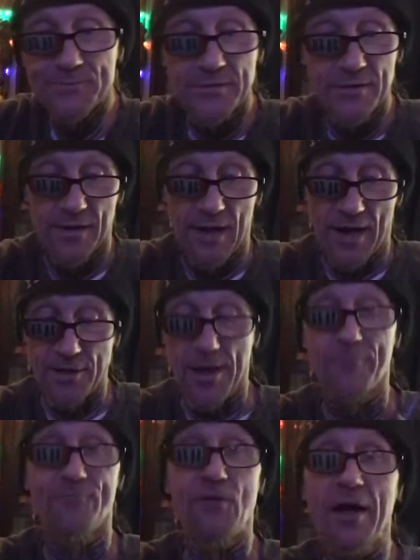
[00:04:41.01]
I thought
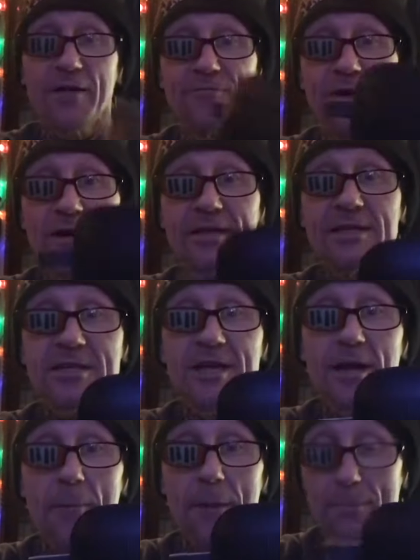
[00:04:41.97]
I fucking fucked this
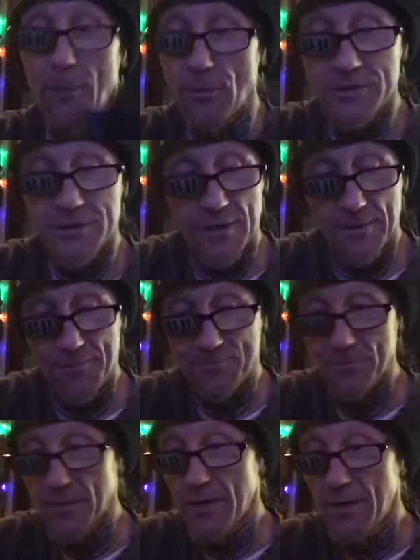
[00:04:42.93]
thing up. My Bose,
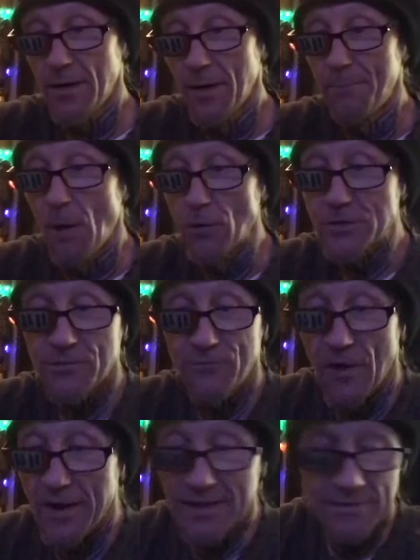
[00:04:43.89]
Bose
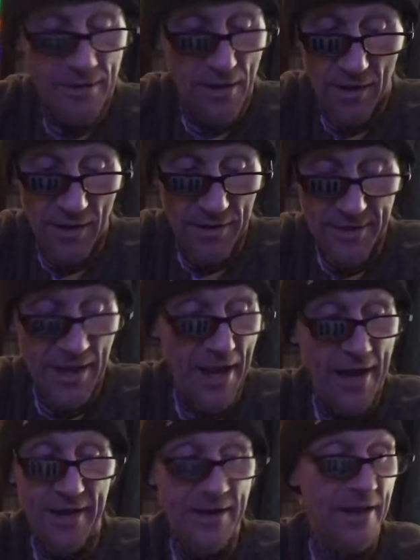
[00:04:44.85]
fucking uh,
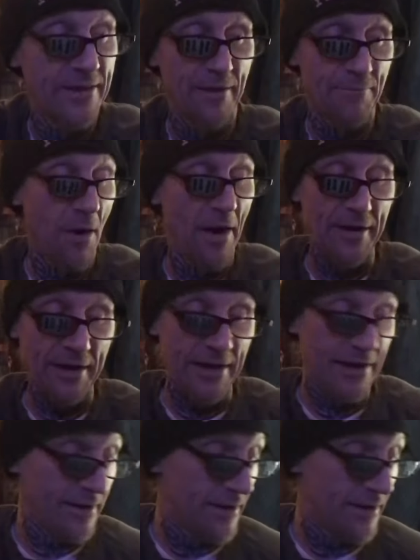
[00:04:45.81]
thing, and then the money, and